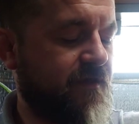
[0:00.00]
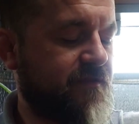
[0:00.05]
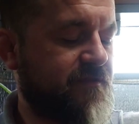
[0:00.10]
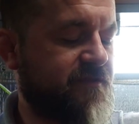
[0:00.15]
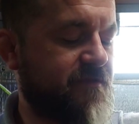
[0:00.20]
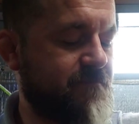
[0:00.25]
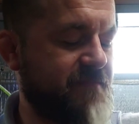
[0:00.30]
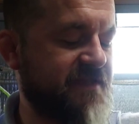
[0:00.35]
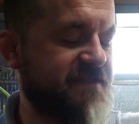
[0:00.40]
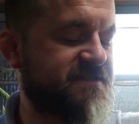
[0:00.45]

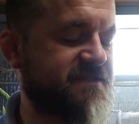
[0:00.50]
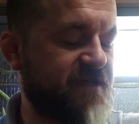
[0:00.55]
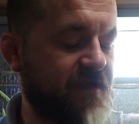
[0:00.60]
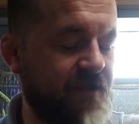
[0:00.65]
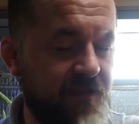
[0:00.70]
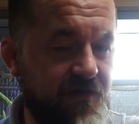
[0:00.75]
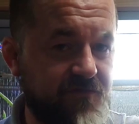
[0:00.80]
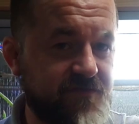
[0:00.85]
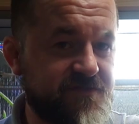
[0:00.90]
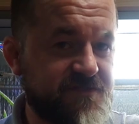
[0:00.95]
The mid to
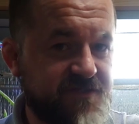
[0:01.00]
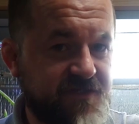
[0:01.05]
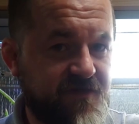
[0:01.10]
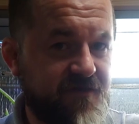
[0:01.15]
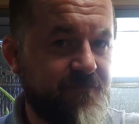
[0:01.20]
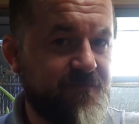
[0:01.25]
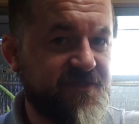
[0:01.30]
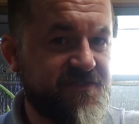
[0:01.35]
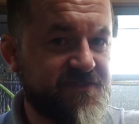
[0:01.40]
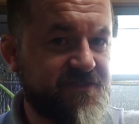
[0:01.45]
long
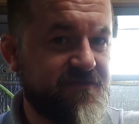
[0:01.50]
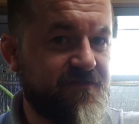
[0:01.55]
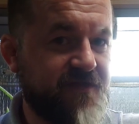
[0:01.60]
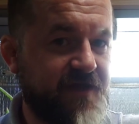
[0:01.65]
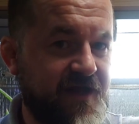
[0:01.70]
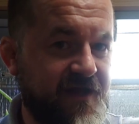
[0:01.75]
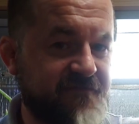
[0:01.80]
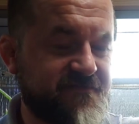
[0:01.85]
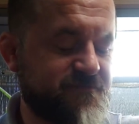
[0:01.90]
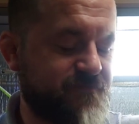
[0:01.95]
term issue
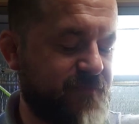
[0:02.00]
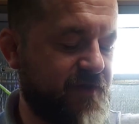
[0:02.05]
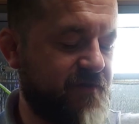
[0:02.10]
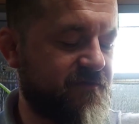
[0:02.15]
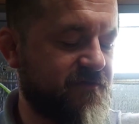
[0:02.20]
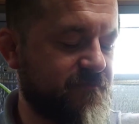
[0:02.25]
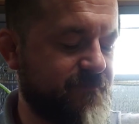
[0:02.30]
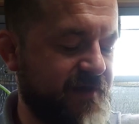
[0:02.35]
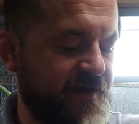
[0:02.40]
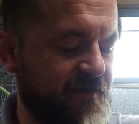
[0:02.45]
that I
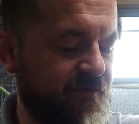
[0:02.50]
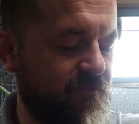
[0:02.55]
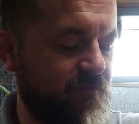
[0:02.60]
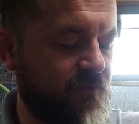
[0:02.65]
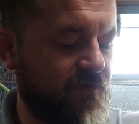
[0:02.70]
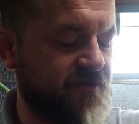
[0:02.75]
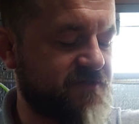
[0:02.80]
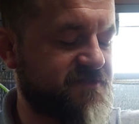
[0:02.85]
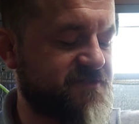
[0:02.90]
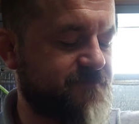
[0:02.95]
spoke about
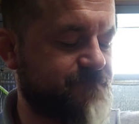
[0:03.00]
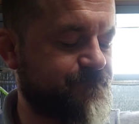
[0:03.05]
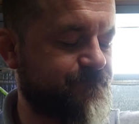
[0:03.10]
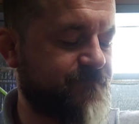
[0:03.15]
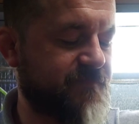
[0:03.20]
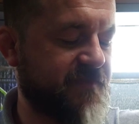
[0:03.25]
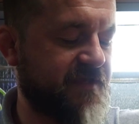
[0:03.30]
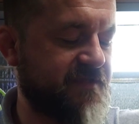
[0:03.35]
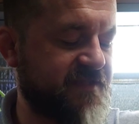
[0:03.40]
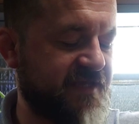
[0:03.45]
was
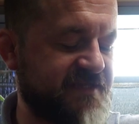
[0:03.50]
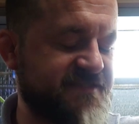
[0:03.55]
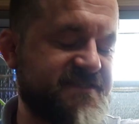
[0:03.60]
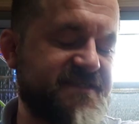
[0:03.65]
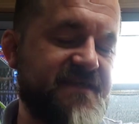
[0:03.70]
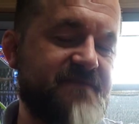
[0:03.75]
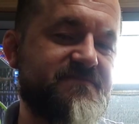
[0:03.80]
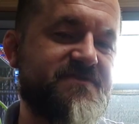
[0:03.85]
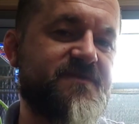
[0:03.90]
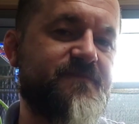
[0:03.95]
there
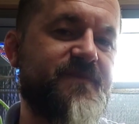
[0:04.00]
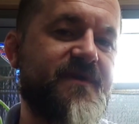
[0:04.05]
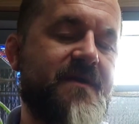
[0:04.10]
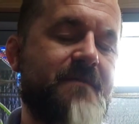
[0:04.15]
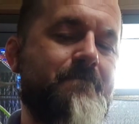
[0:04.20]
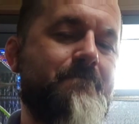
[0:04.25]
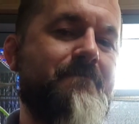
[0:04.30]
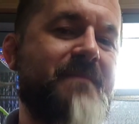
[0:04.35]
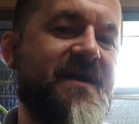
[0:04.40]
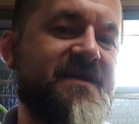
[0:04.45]
seems to be
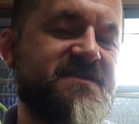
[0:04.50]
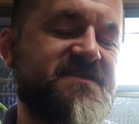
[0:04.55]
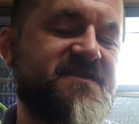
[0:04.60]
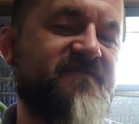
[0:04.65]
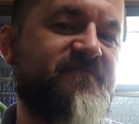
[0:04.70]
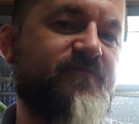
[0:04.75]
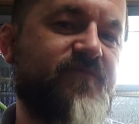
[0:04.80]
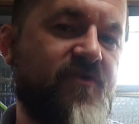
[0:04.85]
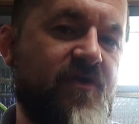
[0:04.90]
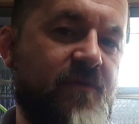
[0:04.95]
a
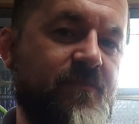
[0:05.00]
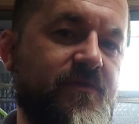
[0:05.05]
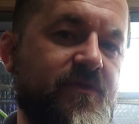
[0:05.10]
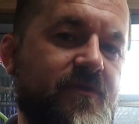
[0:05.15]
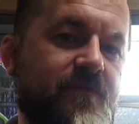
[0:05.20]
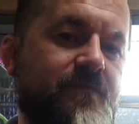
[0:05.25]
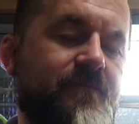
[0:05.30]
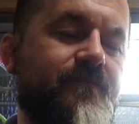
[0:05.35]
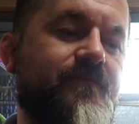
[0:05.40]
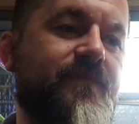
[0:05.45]
massive
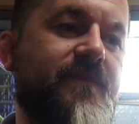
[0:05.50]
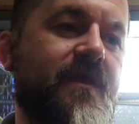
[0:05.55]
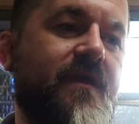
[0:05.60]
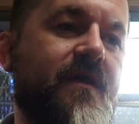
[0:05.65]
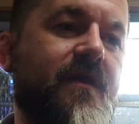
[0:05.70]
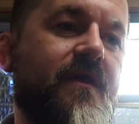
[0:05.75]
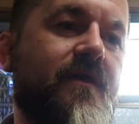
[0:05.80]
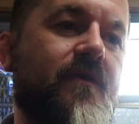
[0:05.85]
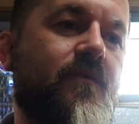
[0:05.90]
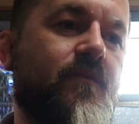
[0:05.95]
problem
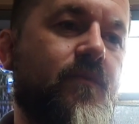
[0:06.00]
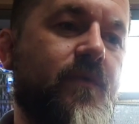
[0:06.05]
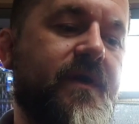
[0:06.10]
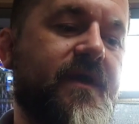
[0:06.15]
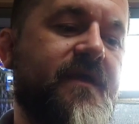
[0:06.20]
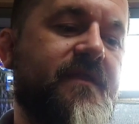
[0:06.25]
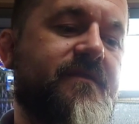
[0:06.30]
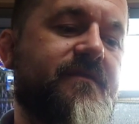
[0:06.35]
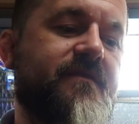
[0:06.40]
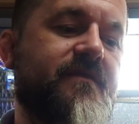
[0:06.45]

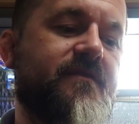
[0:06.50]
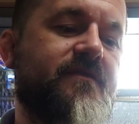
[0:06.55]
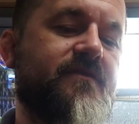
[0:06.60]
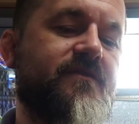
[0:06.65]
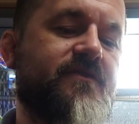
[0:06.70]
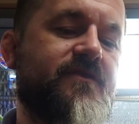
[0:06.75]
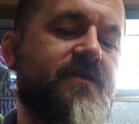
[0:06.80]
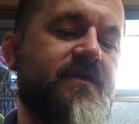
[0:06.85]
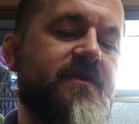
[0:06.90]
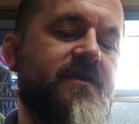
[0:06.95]
with
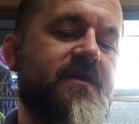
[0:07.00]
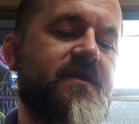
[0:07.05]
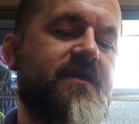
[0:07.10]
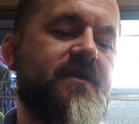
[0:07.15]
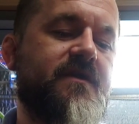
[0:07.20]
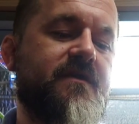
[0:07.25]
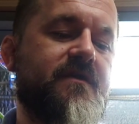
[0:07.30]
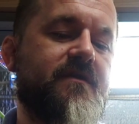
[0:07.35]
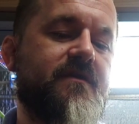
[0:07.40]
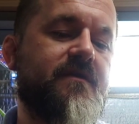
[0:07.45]

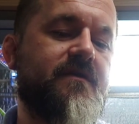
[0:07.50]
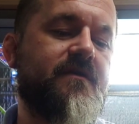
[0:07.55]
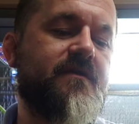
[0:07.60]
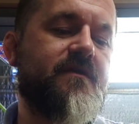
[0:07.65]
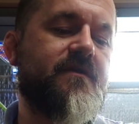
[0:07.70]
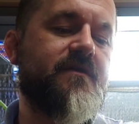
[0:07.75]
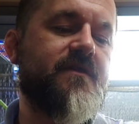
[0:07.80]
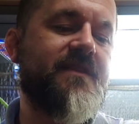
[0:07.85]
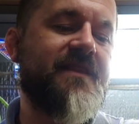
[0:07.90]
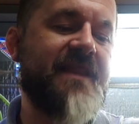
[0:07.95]
the
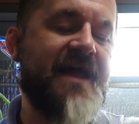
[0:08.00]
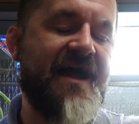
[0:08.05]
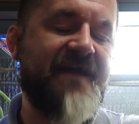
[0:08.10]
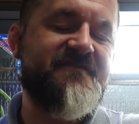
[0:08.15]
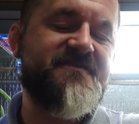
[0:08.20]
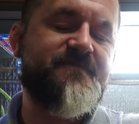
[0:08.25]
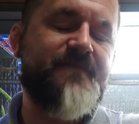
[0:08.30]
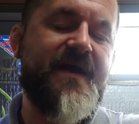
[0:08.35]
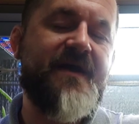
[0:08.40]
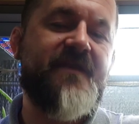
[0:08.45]

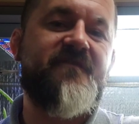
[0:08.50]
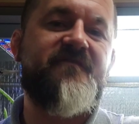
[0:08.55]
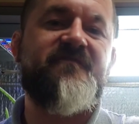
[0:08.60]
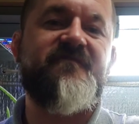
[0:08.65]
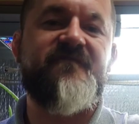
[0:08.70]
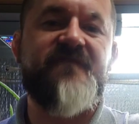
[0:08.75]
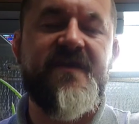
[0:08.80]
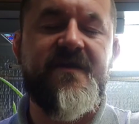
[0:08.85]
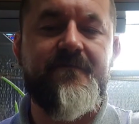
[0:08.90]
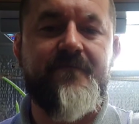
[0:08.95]
lifespan of
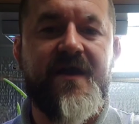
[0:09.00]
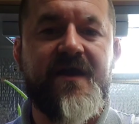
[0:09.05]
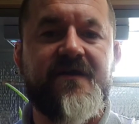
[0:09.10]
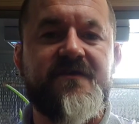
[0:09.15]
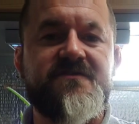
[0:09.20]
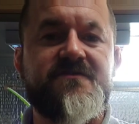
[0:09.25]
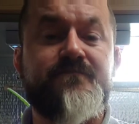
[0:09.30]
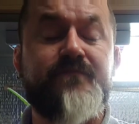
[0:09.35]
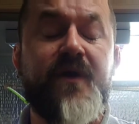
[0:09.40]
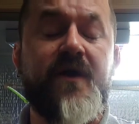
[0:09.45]

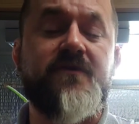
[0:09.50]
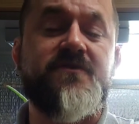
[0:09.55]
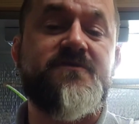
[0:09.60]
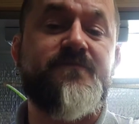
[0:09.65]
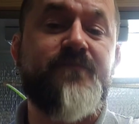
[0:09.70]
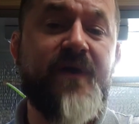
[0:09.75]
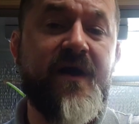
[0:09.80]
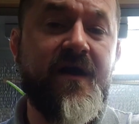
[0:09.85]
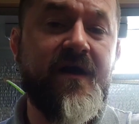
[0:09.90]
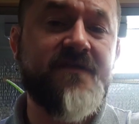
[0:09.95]
females
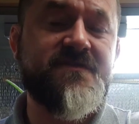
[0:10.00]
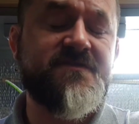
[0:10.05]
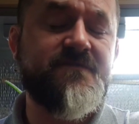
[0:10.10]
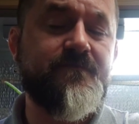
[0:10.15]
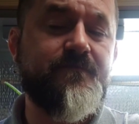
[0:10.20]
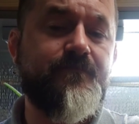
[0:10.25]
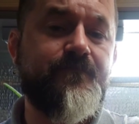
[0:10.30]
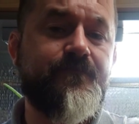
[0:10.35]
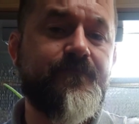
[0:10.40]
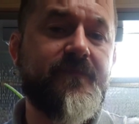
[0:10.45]
postpartum.
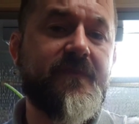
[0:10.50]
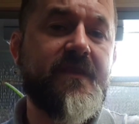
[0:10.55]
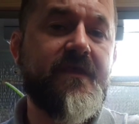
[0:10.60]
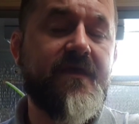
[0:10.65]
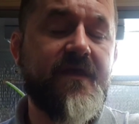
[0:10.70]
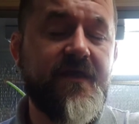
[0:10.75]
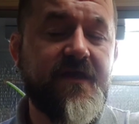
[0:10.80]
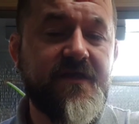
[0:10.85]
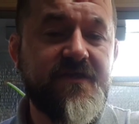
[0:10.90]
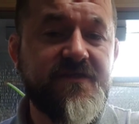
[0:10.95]

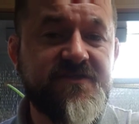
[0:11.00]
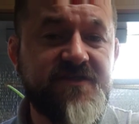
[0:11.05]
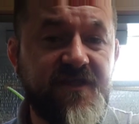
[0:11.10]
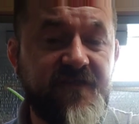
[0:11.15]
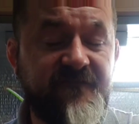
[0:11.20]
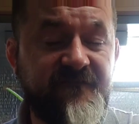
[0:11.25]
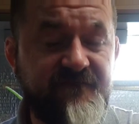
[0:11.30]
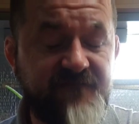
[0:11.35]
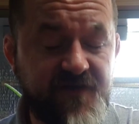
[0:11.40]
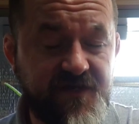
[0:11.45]
So the
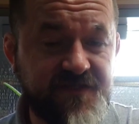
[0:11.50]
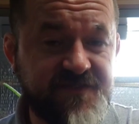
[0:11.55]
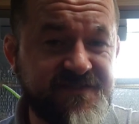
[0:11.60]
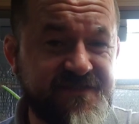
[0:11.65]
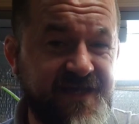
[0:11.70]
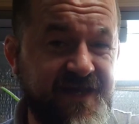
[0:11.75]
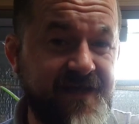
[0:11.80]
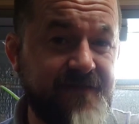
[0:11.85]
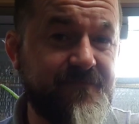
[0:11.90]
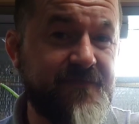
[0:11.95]
first
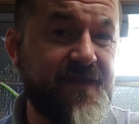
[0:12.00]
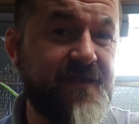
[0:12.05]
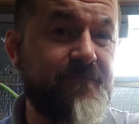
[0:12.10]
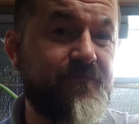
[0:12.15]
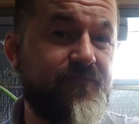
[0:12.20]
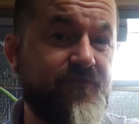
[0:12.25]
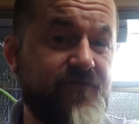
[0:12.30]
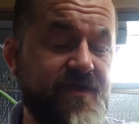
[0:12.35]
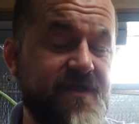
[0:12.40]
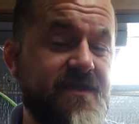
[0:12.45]
time they
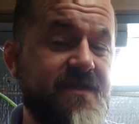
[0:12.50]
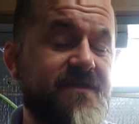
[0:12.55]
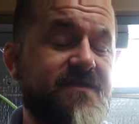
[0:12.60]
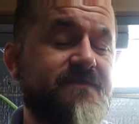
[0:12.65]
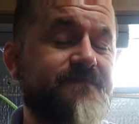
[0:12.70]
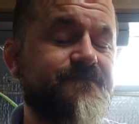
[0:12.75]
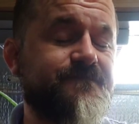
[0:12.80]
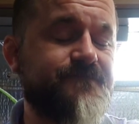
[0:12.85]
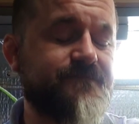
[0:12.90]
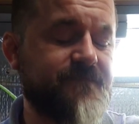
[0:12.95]
breed
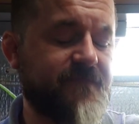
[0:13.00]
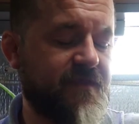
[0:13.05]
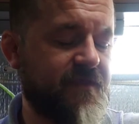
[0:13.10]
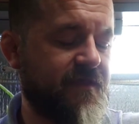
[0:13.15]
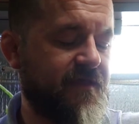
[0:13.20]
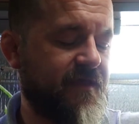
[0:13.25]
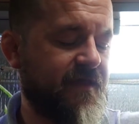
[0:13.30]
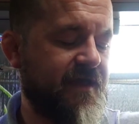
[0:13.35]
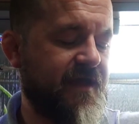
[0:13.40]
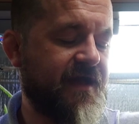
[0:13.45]

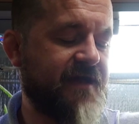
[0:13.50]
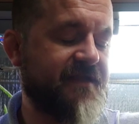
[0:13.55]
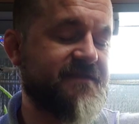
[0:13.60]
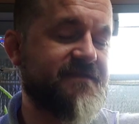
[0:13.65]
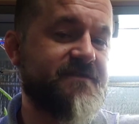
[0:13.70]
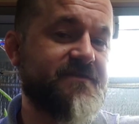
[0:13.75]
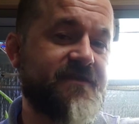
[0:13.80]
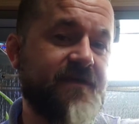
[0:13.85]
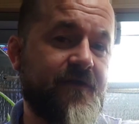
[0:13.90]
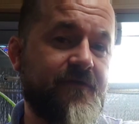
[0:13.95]
and
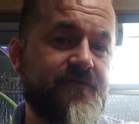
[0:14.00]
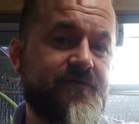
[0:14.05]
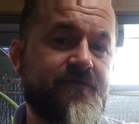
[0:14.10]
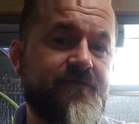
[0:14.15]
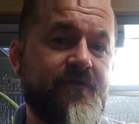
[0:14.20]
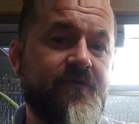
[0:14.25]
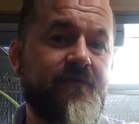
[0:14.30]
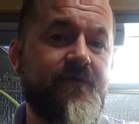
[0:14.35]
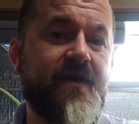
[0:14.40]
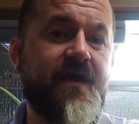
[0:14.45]
go
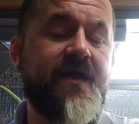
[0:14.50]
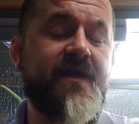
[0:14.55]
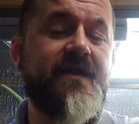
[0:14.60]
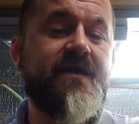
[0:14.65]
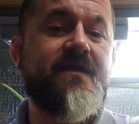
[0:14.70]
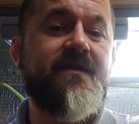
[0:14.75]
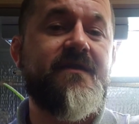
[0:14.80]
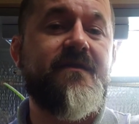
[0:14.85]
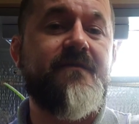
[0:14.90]
through a